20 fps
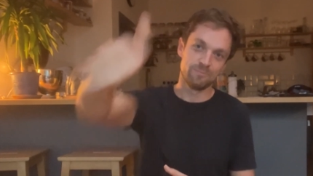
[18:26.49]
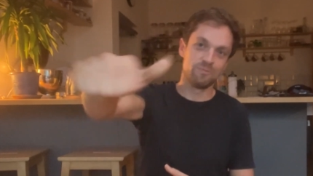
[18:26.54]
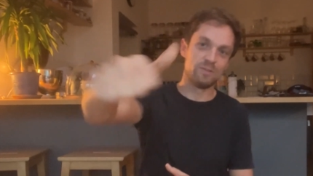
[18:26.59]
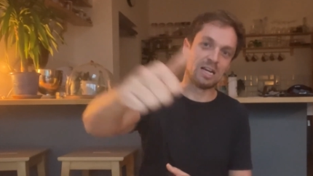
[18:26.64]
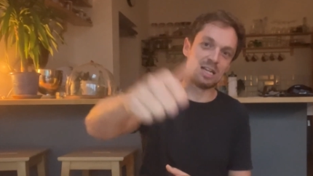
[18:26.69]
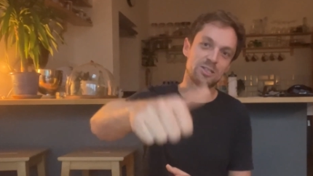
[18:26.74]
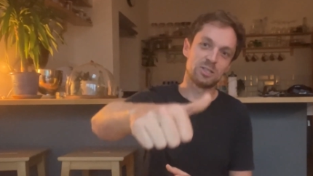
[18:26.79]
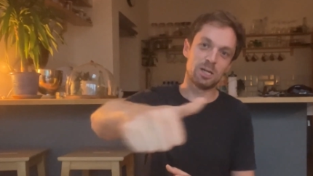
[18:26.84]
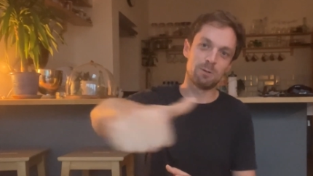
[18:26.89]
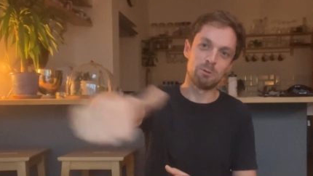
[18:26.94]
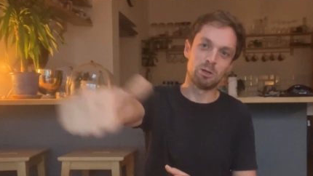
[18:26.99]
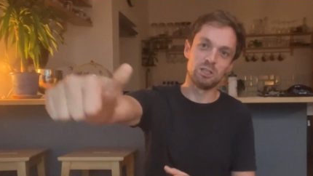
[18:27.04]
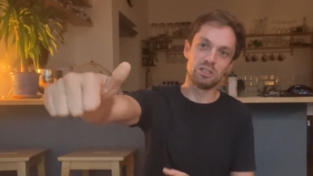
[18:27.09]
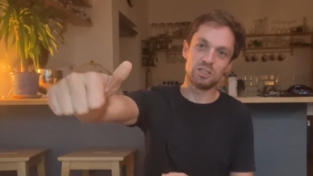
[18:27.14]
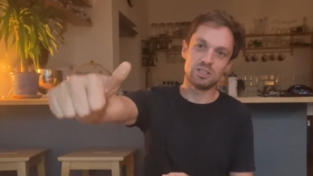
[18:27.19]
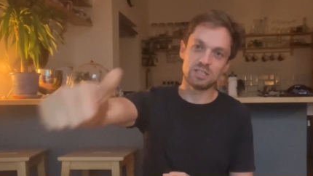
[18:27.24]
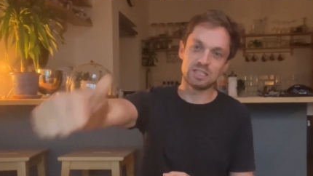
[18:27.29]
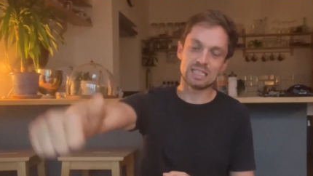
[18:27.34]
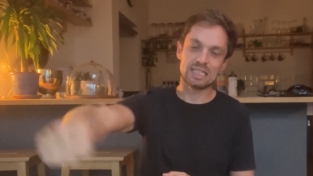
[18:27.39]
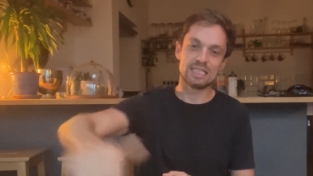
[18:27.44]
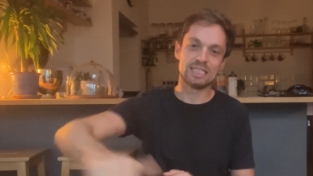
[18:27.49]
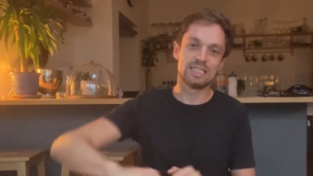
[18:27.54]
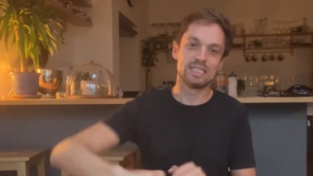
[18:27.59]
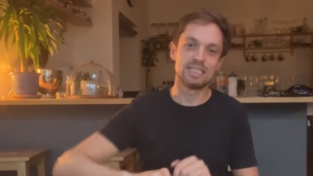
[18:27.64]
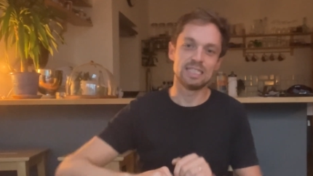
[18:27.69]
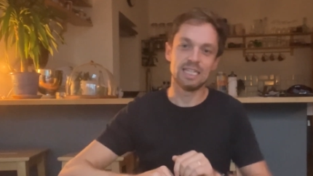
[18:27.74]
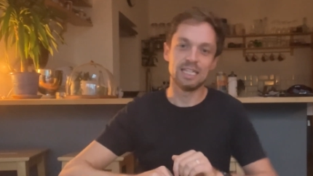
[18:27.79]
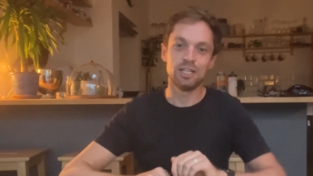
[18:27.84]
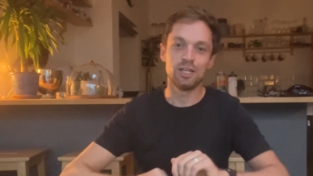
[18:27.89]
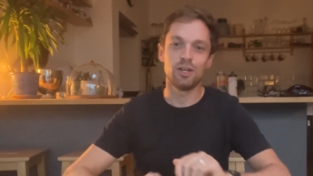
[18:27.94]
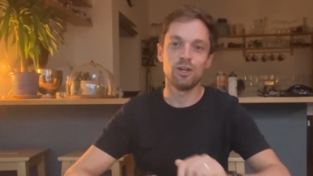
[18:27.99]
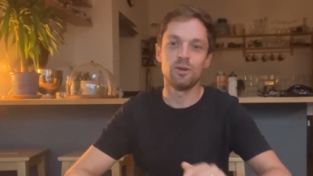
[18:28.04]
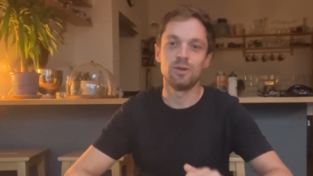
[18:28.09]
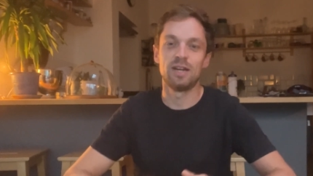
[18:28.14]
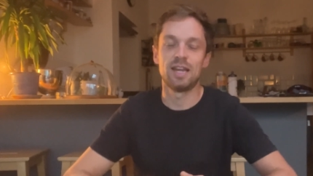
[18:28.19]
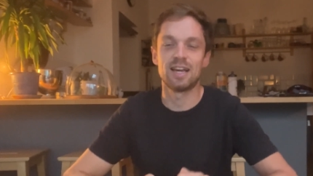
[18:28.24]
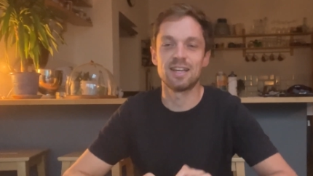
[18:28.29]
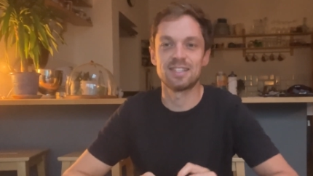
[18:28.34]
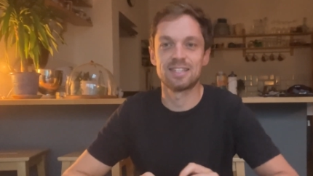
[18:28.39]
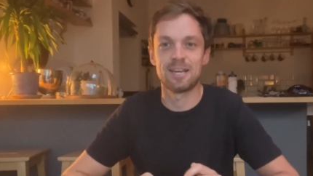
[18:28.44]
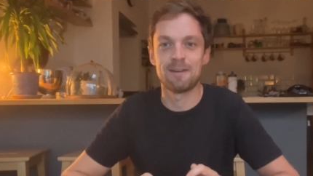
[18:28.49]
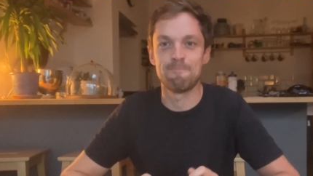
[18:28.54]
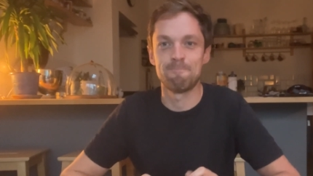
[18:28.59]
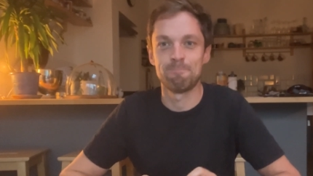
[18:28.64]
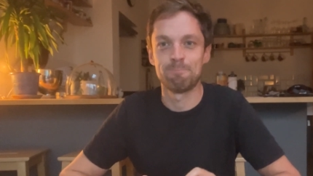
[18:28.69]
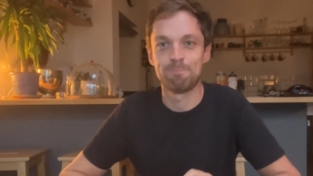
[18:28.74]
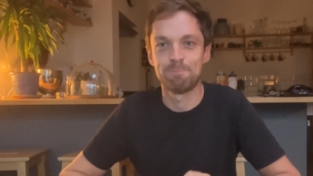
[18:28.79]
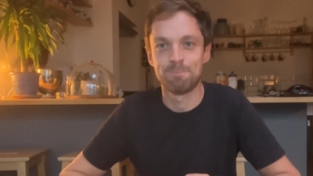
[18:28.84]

Thanks so much. See you next time.